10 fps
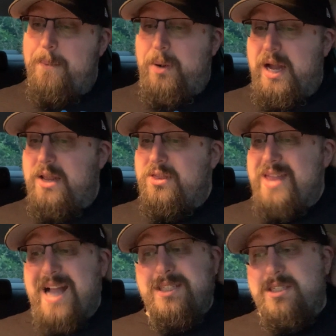But
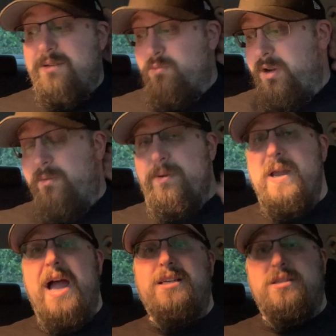that's some real
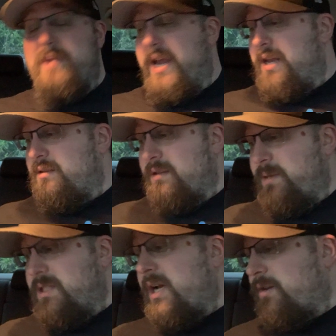BS, man. Let
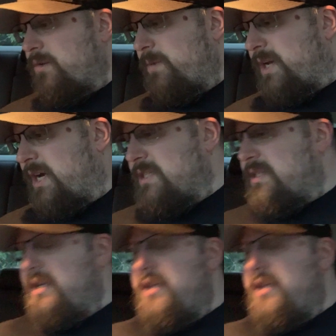me tell you, because